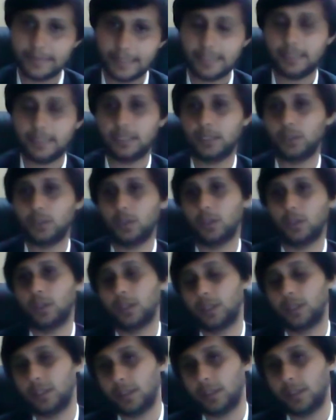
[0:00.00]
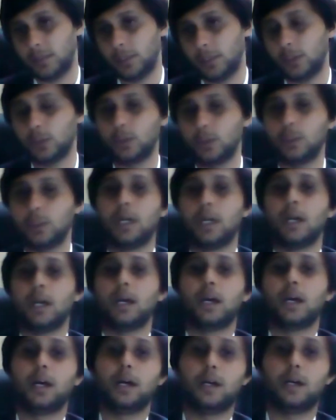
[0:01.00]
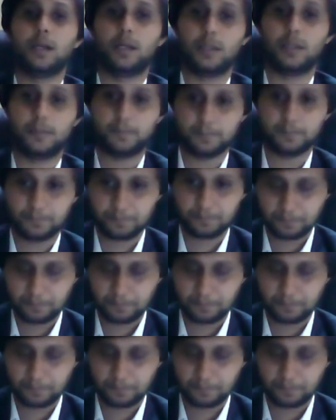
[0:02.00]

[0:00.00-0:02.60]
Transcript: then you're going to able to